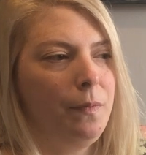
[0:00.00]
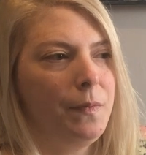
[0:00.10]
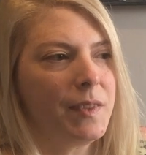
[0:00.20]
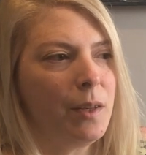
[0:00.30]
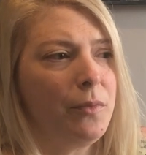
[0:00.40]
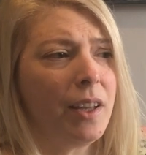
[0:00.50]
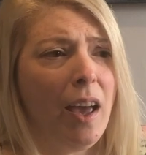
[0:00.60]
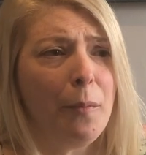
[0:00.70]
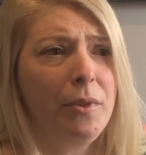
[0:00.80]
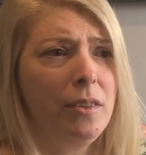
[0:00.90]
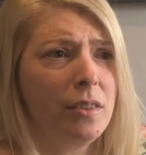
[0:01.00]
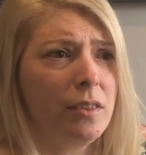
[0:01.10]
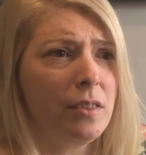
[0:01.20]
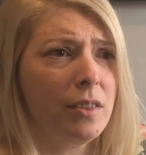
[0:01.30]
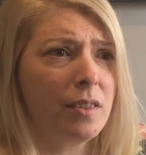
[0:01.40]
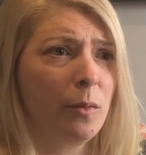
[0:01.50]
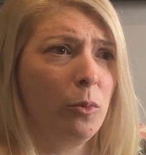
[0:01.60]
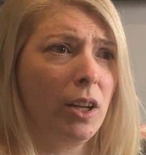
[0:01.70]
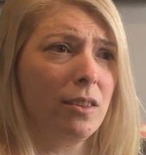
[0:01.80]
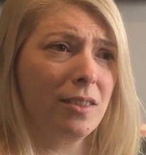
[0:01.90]
Something happened to
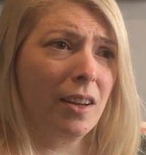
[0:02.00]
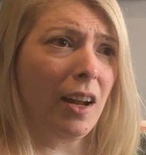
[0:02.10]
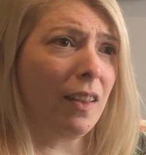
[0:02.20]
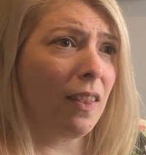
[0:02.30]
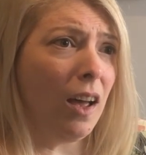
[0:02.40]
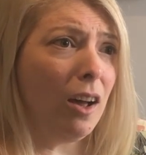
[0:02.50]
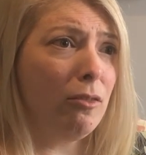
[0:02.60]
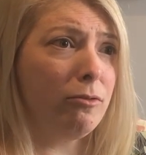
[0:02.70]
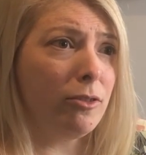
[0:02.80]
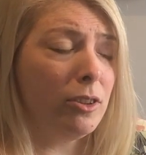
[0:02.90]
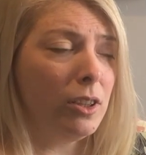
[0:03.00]
someone else that I love.